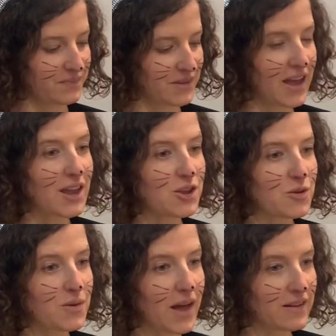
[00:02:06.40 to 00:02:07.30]
Can
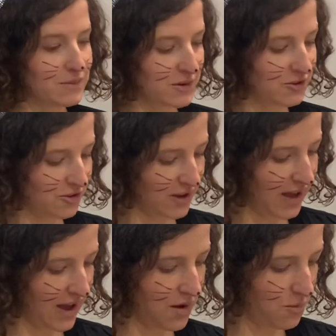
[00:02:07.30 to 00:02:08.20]
you guess, Mr.
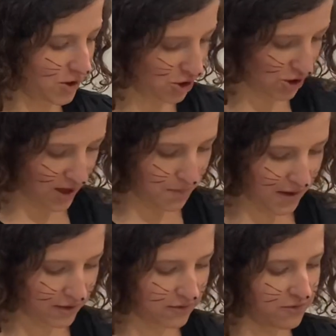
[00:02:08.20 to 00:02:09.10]
Cat, what shape
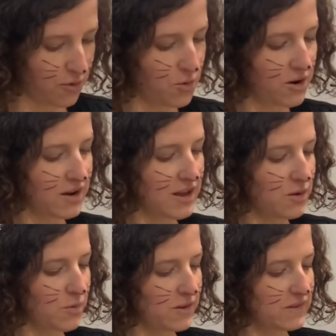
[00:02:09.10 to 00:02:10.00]
has four
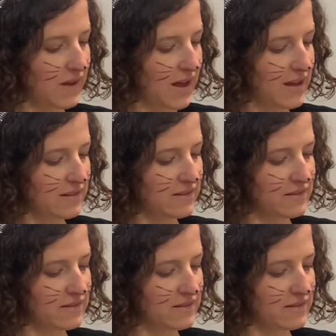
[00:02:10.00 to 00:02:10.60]
equal sides?